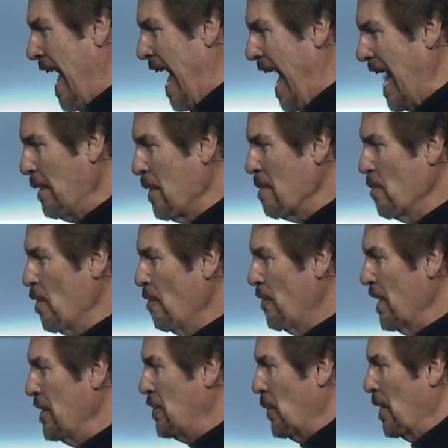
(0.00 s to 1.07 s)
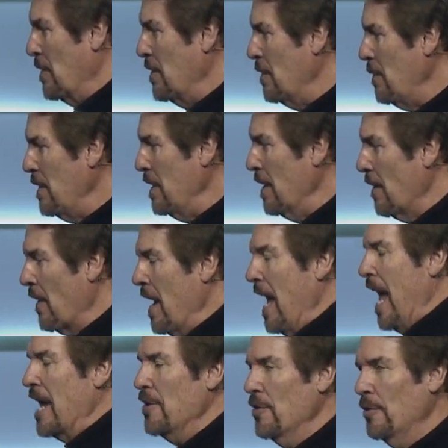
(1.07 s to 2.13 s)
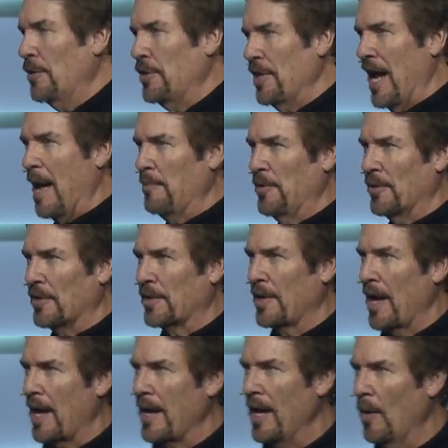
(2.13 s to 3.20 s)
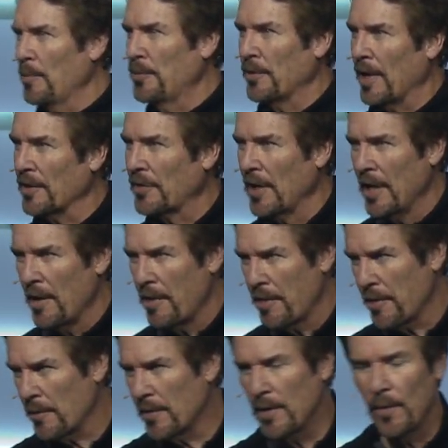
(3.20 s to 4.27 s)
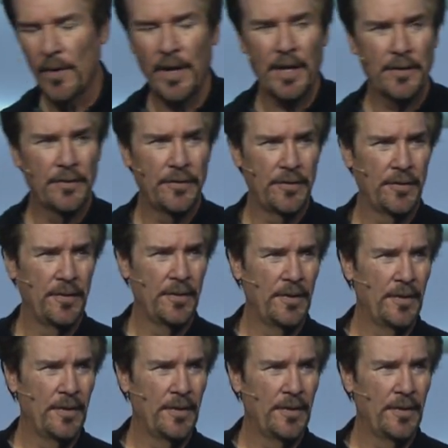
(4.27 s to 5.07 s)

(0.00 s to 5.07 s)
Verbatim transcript: How do we move into a new year and new chapters? God helps us three ways.